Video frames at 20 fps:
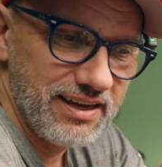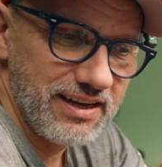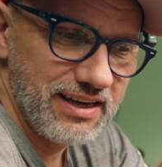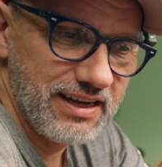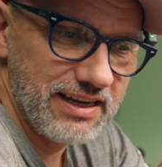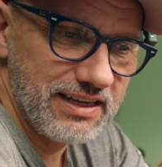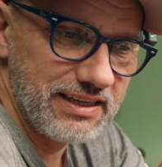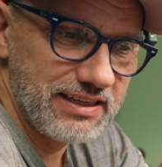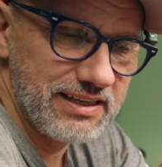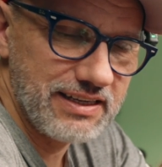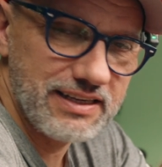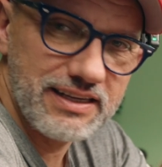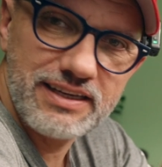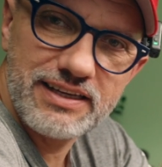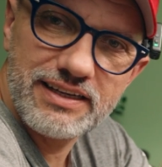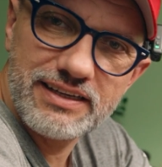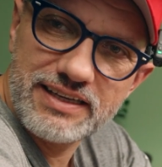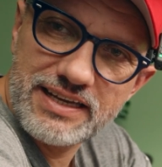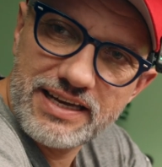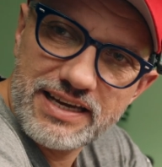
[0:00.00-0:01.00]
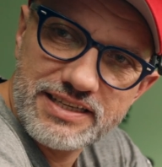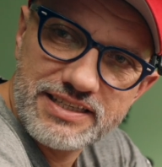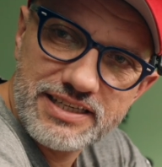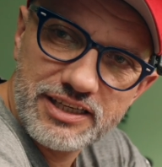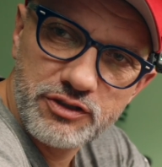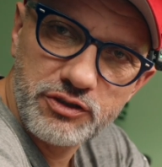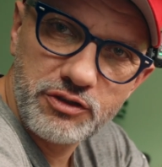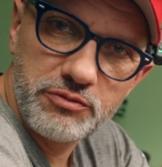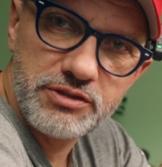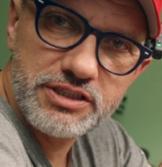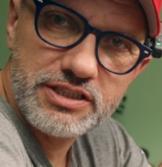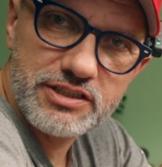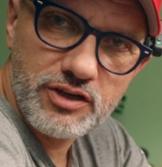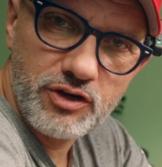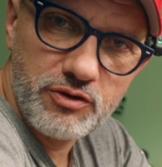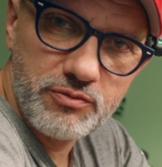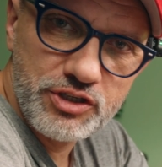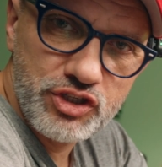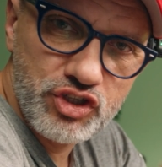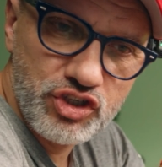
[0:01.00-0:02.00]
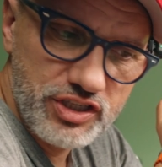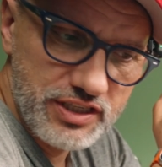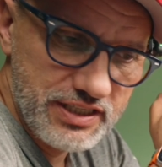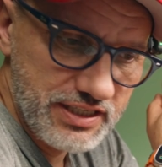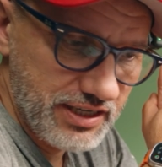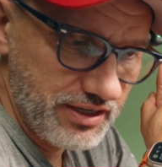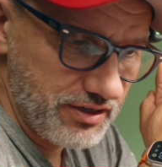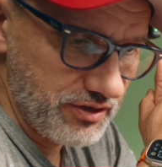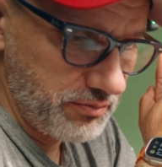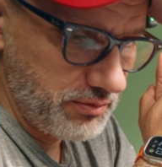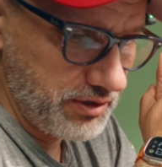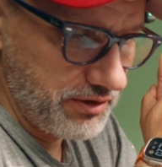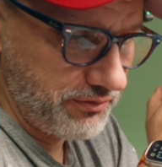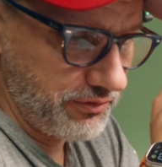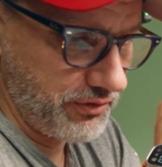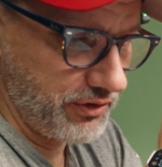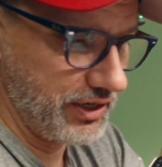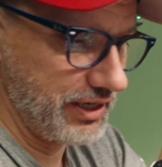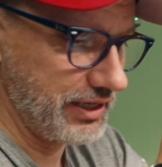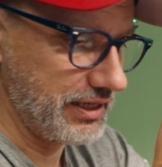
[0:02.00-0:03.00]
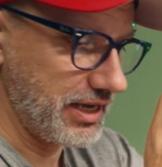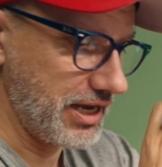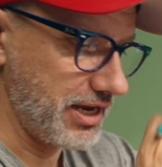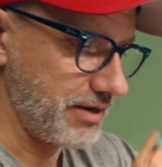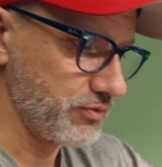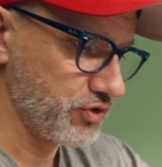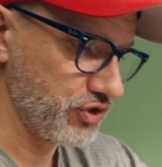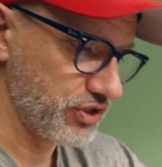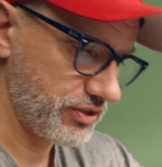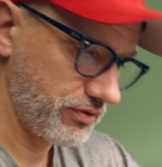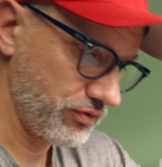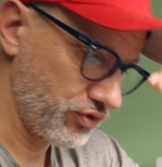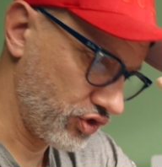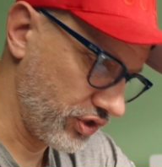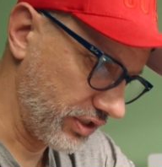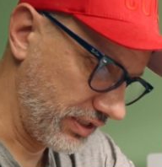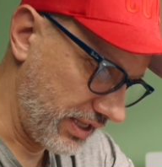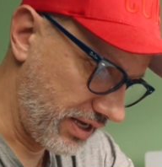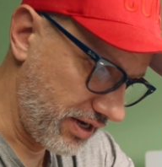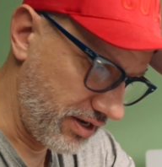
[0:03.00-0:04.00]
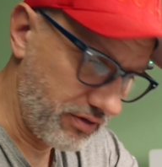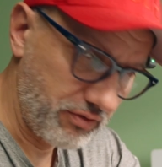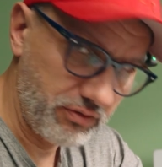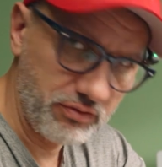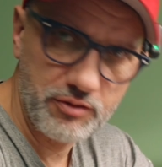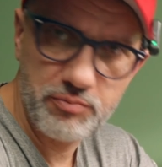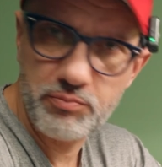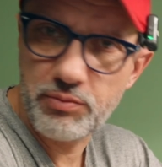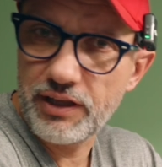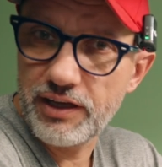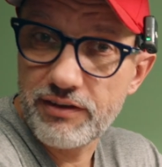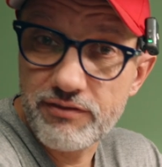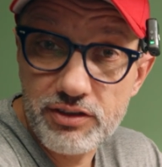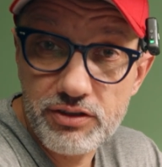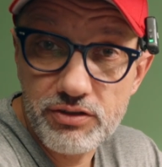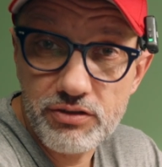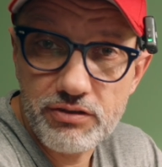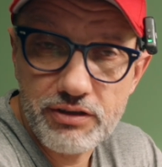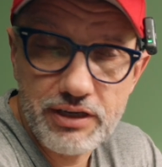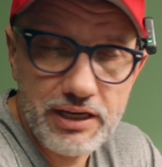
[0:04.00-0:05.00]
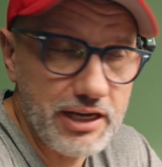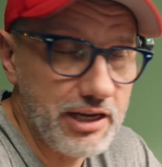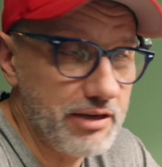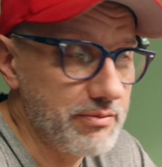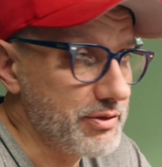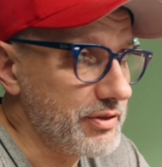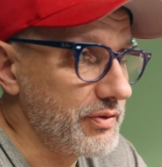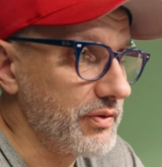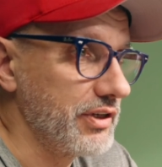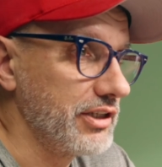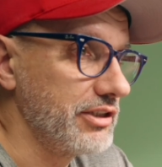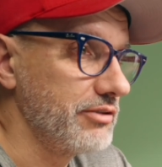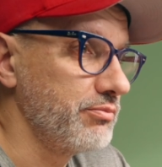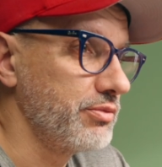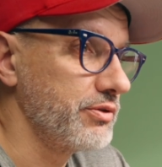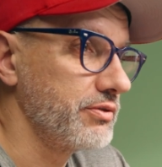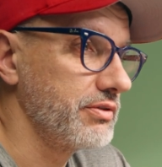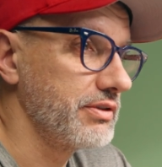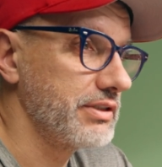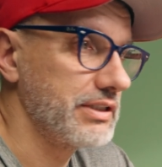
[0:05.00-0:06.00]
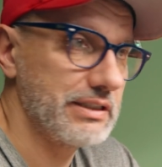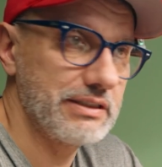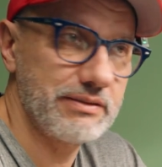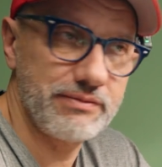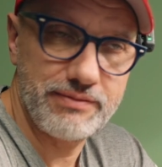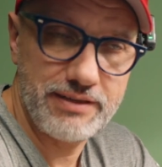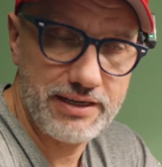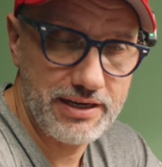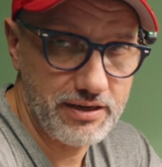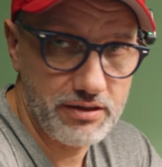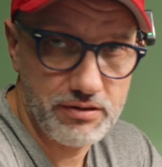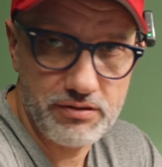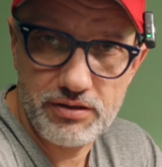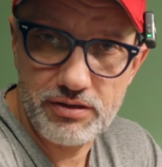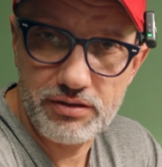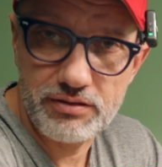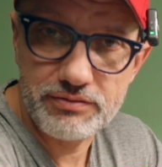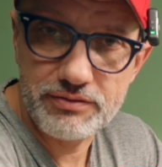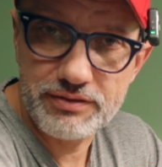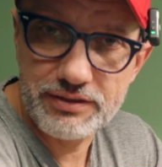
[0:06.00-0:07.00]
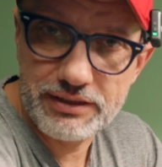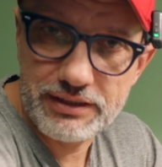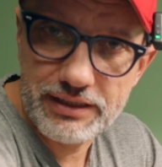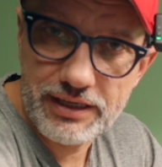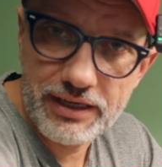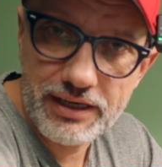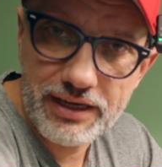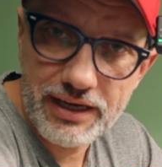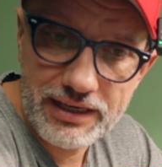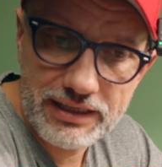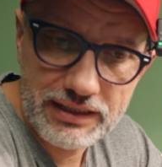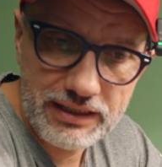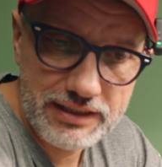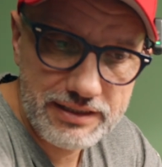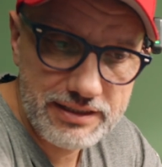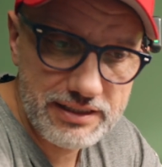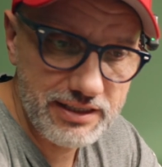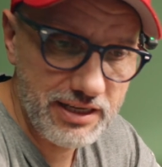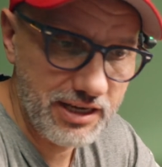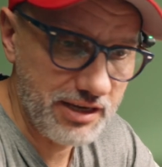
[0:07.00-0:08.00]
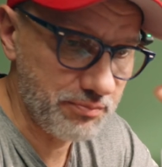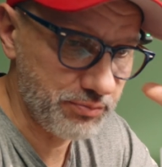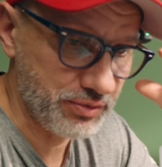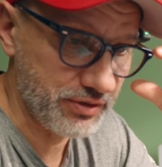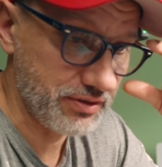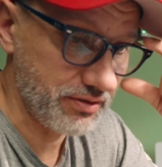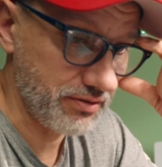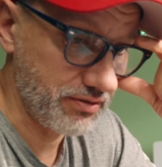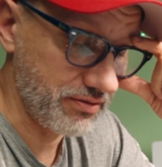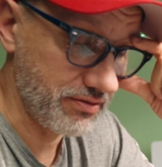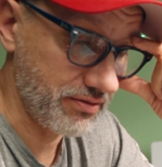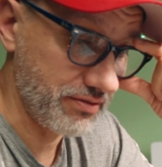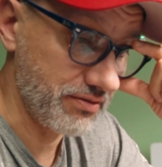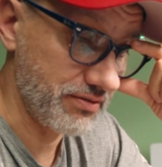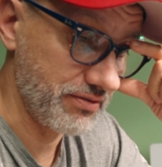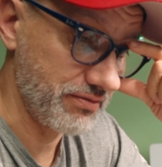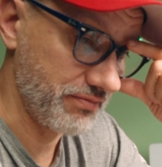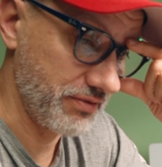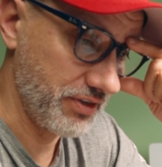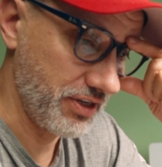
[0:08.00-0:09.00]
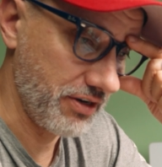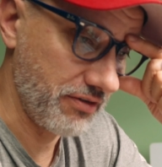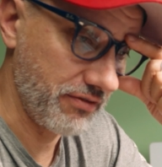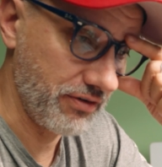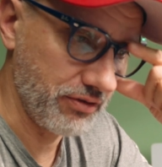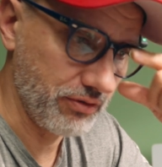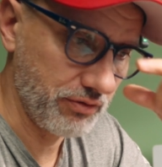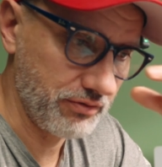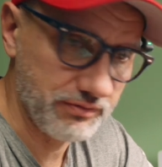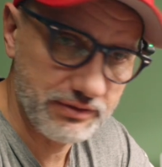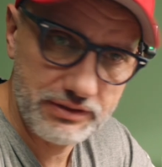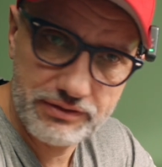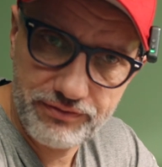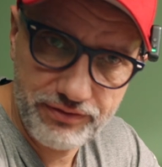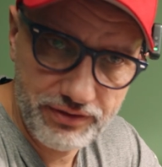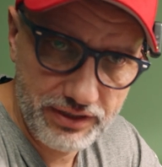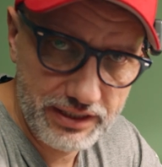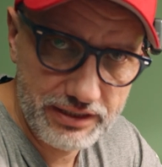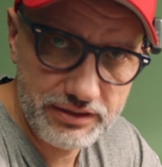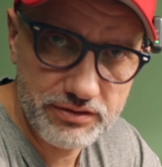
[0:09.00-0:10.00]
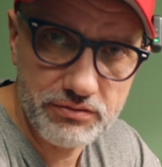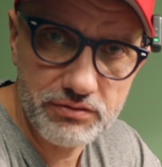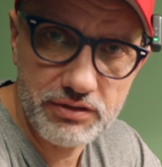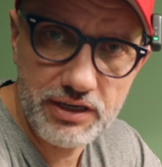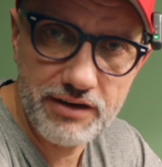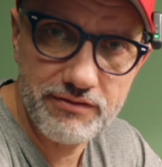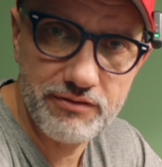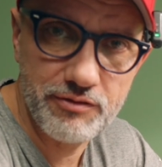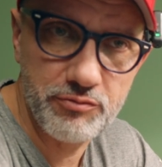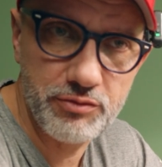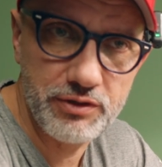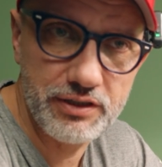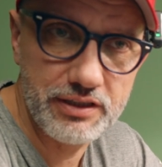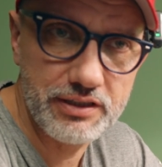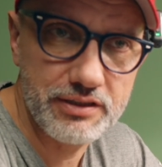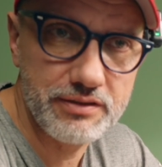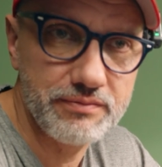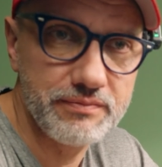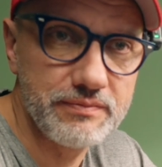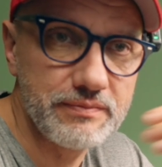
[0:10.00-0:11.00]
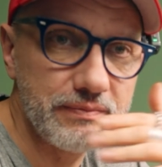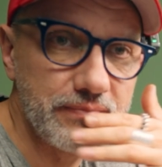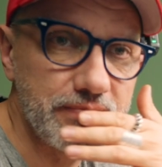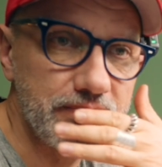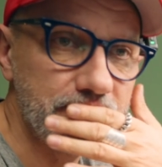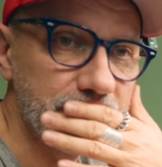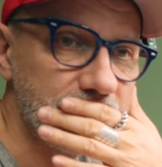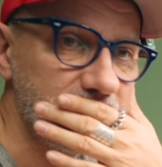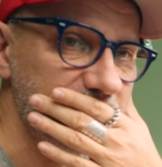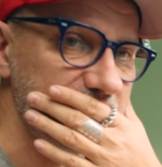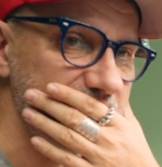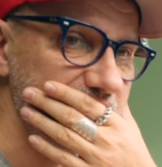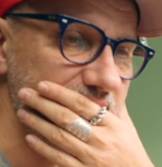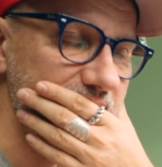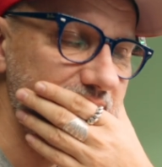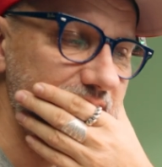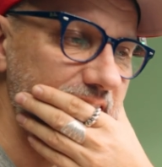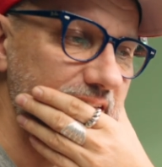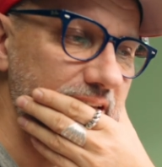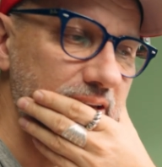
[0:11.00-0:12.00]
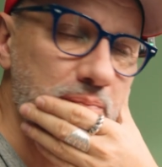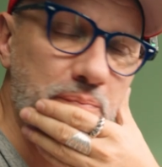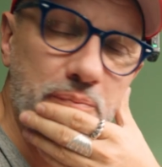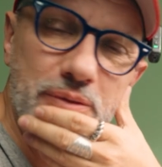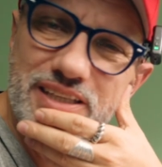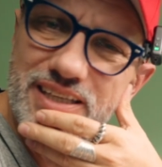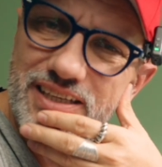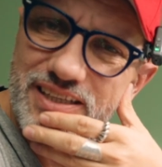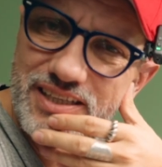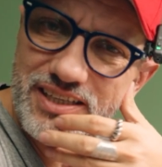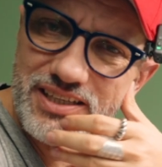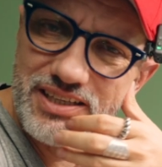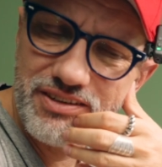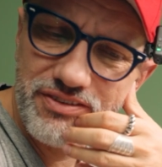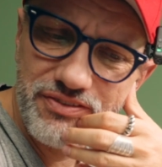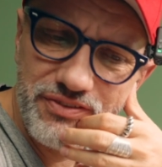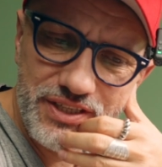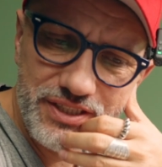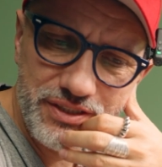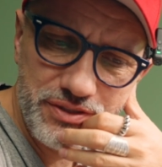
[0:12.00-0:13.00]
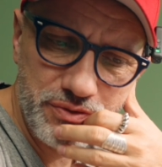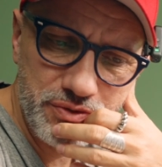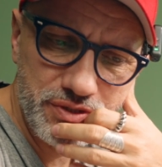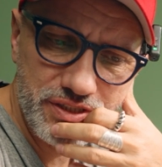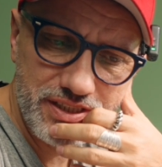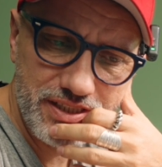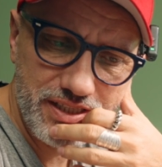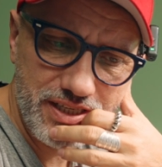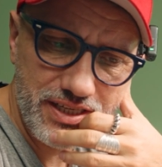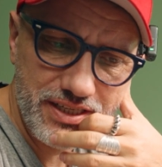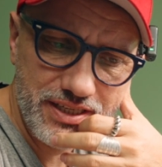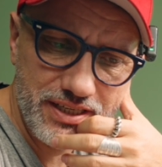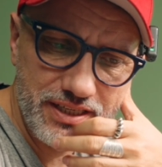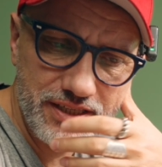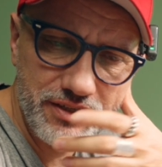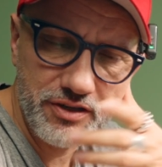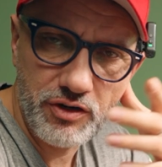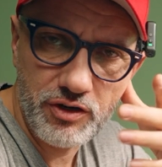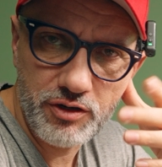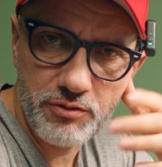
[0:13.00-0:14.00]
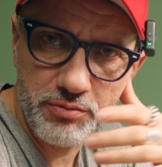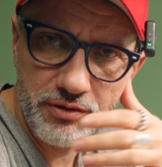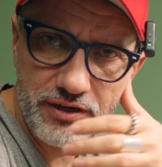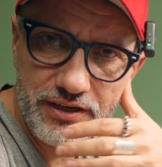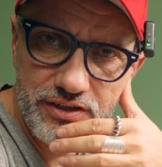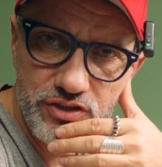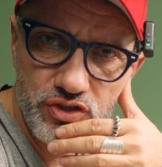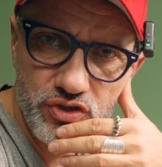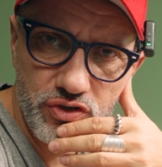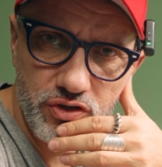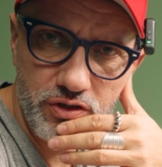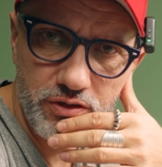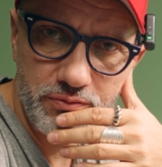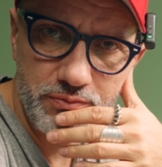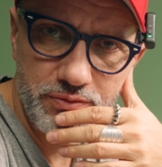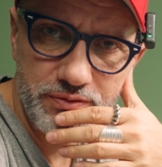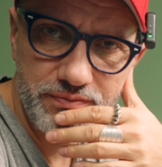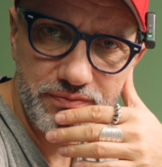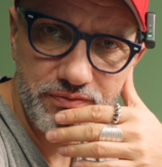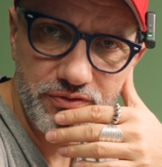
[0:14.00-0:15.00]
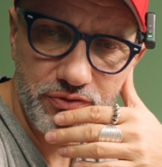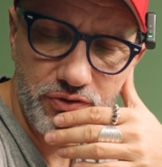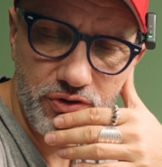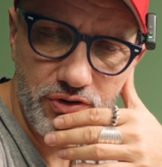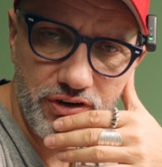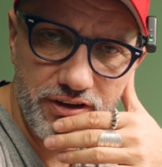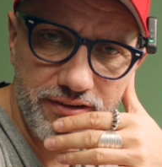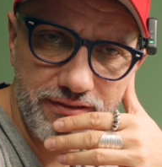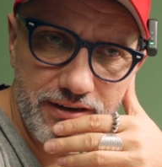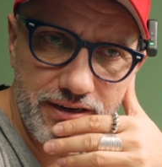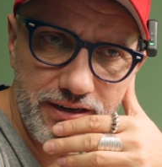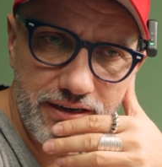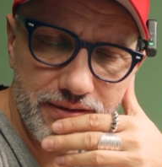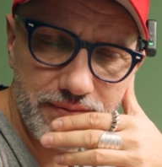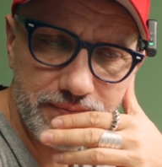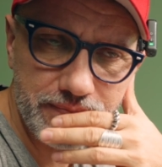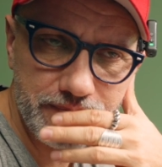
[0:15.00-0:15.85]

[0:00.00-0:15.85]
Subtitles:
And that could be so much easier on my free time, just to chill out, play video games, read books, I don't know, take endless naps or go out with friends to have a beer. But I didn't want to stuck in corporate job forever.